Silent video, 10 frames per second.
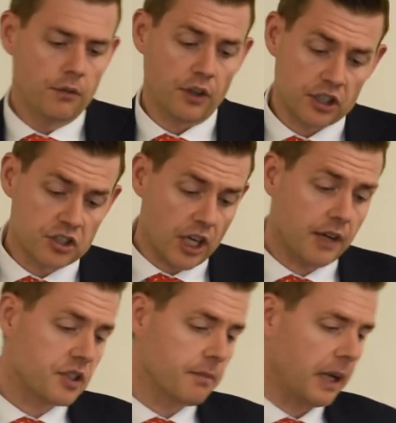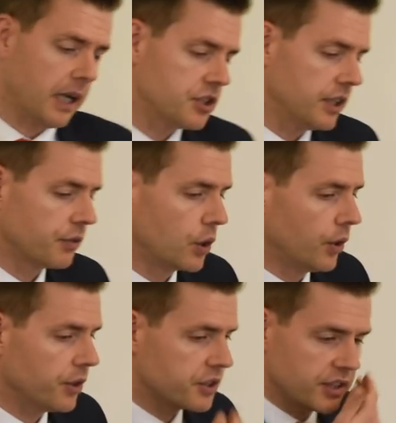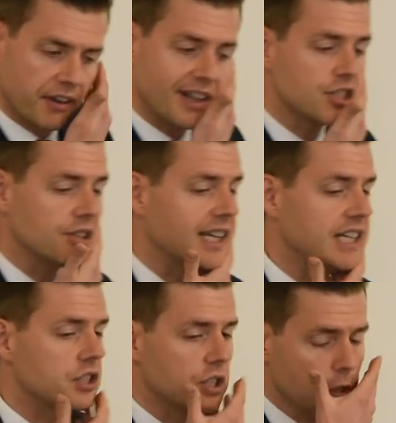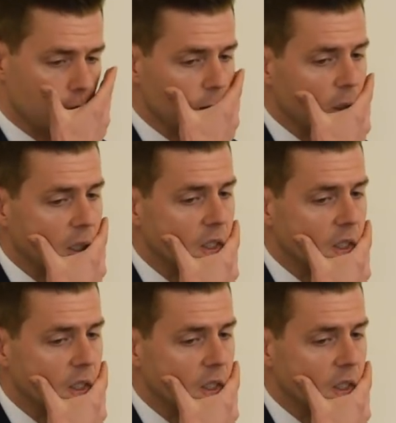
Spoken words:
For the Conservative Party, of course, they're entering into